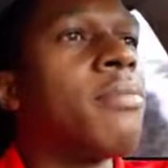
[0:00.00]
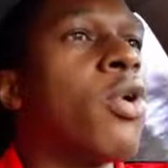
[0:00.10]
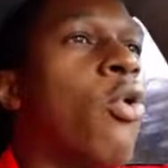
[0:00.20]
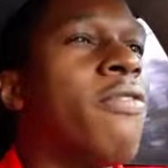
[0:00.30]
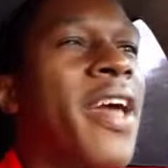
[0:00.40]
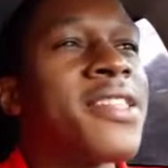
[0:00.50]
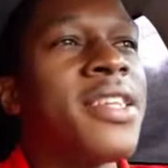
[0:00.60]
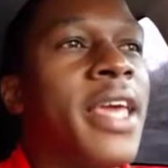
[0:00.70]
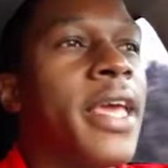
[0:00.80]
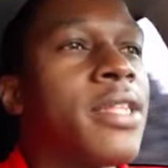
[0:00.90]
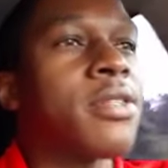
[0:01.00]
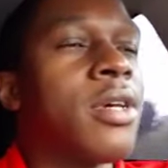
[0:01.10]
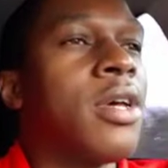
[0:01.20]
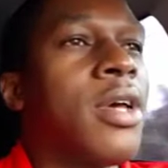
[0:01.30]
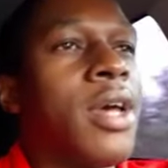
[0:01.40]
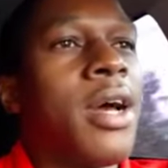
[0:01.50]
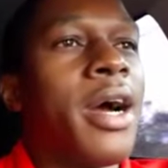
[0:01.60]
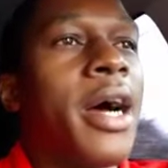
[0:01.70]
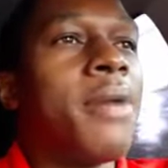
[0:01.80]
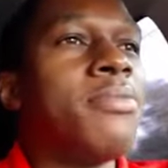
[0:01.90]
Covaxin 8.
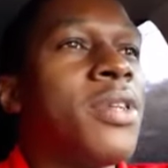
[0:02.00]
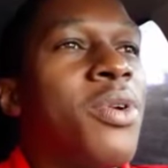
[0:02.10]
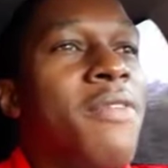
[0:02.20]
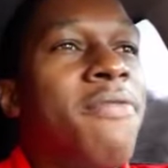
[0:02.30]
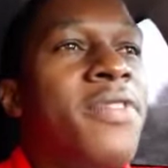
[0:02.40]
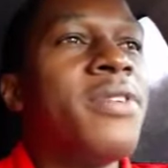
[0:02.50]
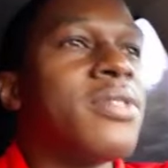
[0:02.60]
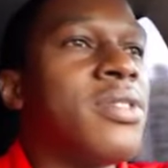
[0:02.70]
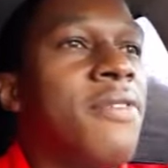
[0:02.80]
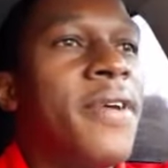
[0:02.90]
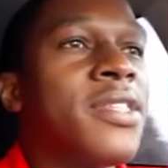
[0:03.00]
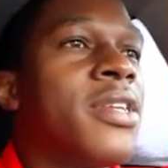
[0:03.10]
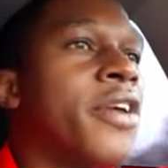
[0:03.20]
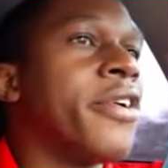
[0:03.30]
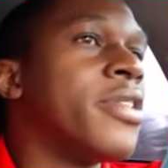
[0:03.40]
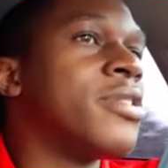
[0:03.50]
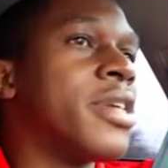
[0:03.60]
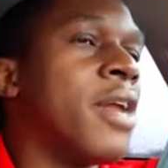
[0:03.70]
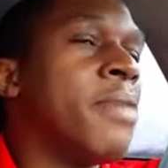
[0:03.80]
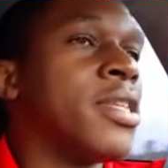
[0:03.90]
You know, the
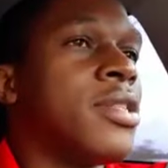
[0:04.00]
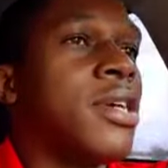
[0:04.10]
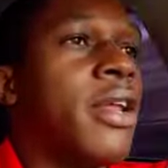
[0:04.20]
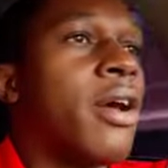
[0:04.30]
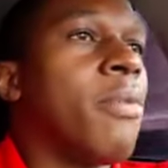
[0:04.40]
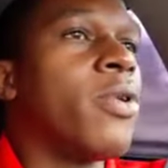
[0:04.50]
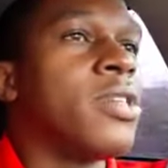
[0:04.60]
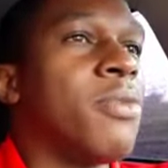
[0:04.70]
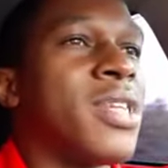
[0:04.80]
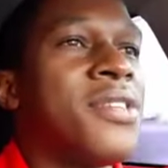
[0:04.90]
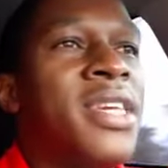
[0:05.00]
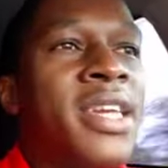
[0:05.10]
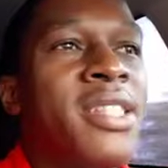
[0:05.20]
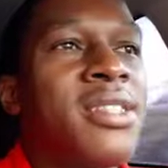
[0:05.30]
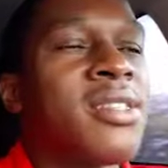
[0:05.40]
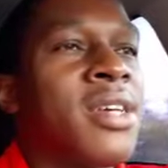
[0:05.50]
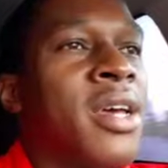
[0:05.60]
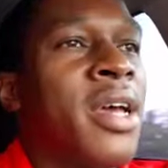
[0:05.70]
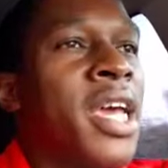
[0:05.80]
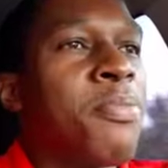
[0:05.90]
veterinarians can better tell you about it, but I think it
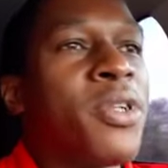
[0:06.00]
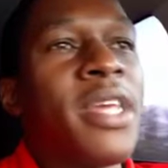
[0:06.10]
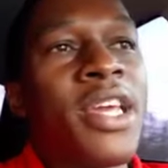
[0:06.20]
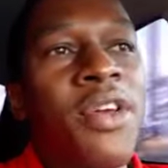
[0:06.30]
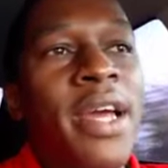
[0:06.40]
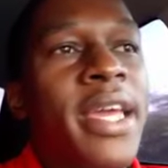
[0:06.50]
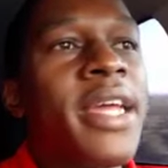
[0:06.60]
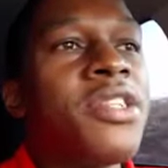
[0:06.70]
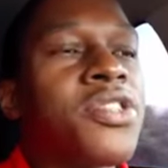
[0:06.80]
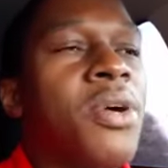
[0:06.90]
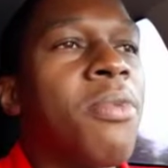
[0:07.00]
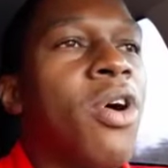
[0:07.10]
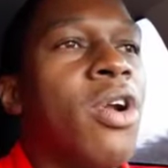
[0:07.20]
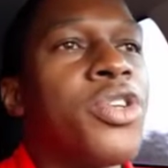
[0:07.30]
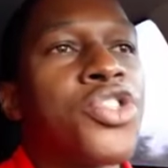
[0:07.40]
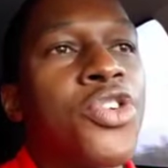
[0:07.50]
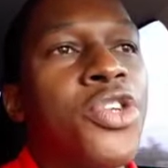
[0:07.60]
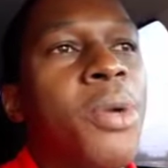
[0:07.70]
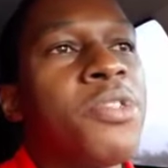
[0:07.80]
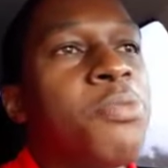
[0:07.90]
protects you against some
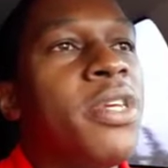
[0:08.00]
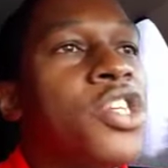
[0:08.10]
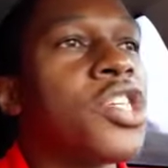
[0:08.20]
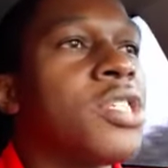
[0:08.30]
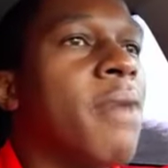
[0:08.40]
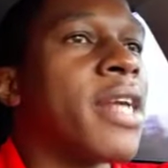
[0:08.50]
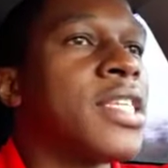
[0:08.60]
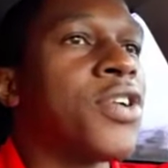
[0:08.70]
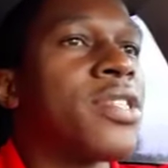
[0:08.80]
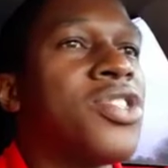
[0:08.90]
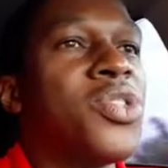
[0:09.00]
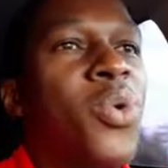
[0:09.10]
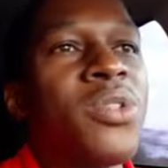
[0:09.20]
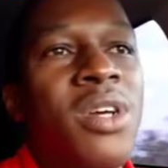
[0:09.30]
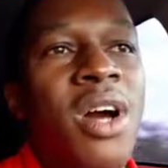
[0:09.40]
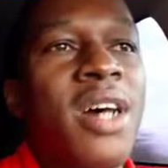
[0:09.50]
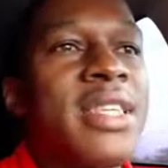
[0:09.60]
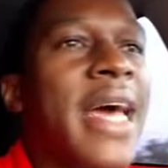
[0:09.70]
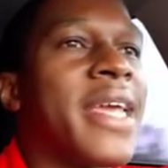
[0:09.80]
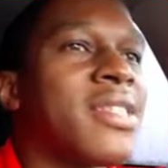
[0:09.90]
Clostridium species bacteria that is known to cause
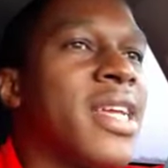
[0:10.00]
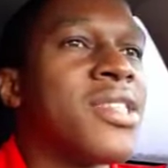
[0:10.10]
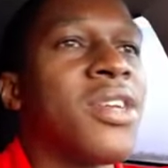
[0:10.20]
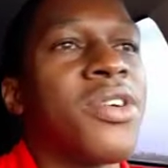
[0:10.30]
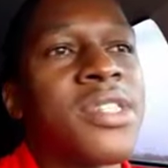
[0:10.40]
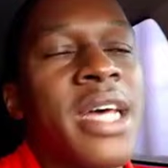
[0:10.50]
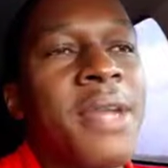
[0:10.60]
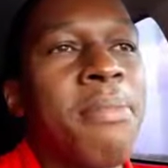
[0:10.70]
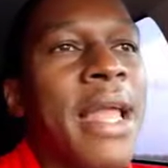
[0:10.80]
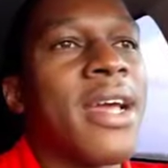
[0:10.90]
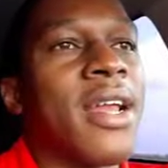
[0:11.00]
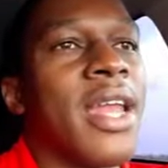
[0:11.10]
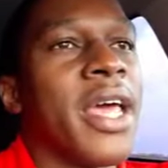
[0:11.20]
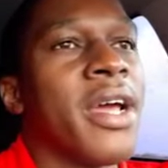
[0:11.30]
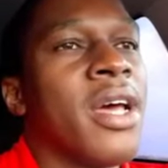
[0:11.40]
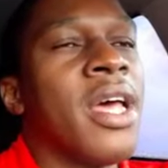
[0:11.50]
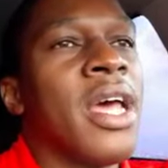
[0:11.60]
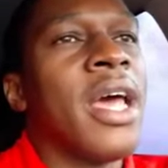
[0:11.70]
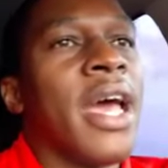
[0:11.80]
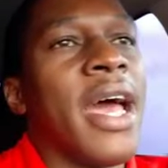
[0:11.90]
like tetanus and blackleg.
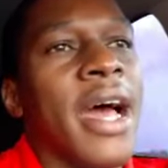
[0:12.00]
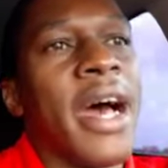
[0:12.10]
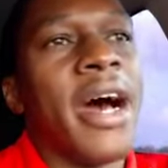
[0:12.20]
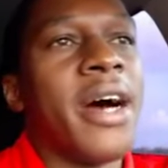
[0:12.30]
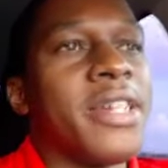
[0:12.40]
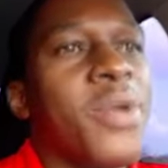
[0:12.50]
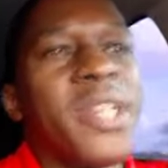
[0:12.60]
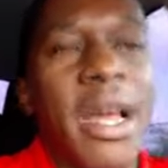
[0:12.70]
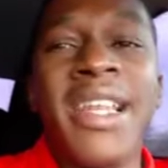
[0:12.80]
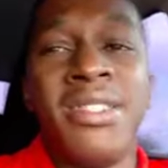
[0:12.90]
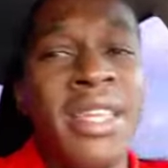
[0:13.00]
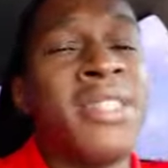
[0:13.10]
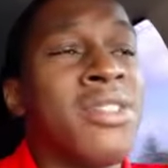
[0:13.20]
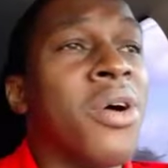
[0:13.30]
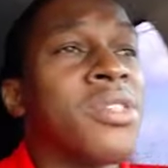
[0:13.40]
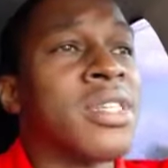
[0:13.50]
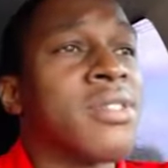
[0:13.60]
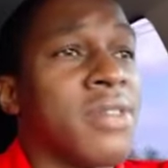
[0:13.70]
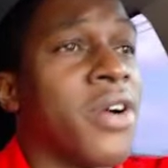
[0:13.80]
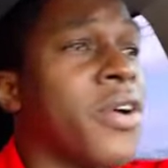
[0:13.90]
You know, it
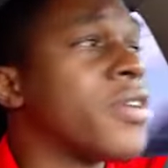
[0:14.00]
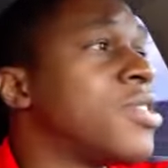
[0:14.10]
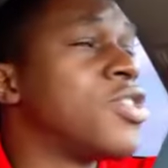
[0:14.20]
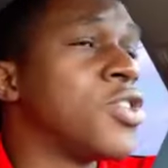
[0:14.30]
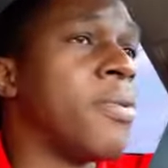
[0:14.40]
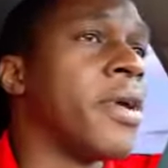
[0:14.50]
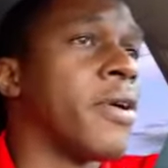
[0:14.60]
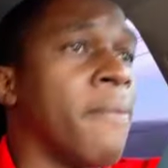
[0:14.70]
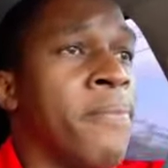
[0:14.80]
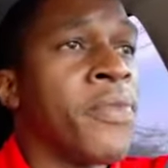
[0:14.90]
does occurs in Jamaica,